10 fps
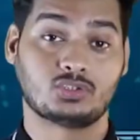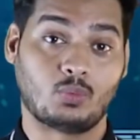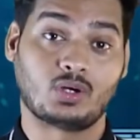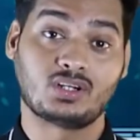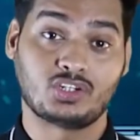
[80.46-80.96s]
So
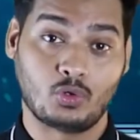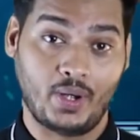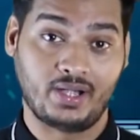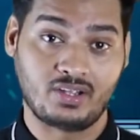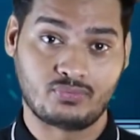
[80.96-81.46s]
what are you
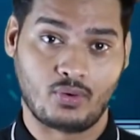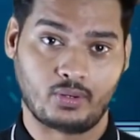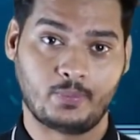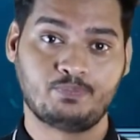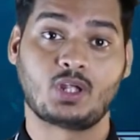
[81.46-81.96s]
waiting for?
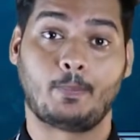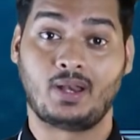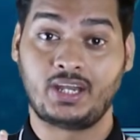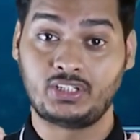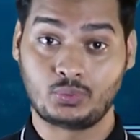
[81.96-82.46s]

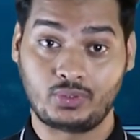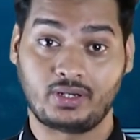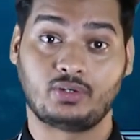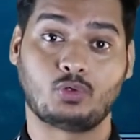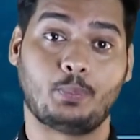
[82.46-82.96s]
Apply today
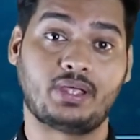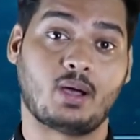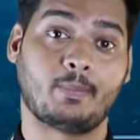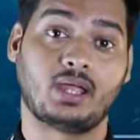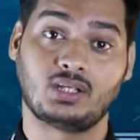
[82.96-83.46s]
to
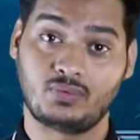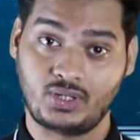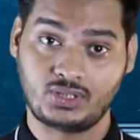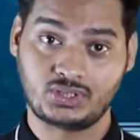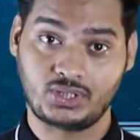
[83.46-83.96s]
become an EV
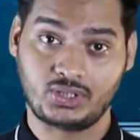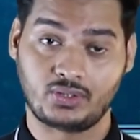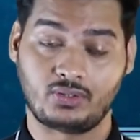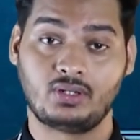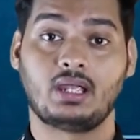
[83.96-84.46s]

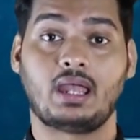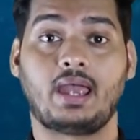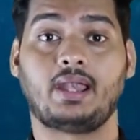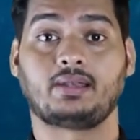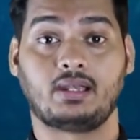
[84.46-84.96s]
engineer
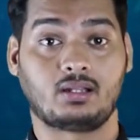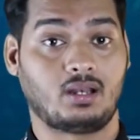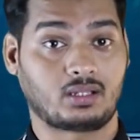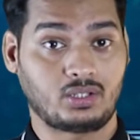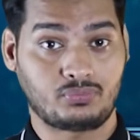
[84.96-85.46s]
and get a
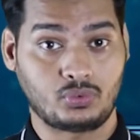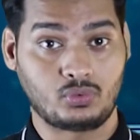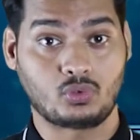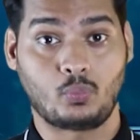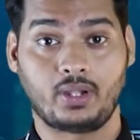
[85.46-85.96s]
lucky few
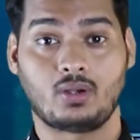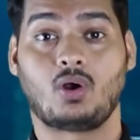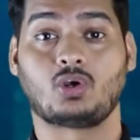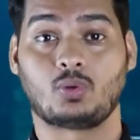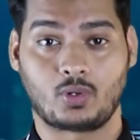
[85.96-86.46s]
to win
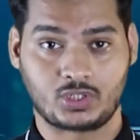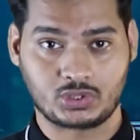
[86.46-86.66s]
Autobot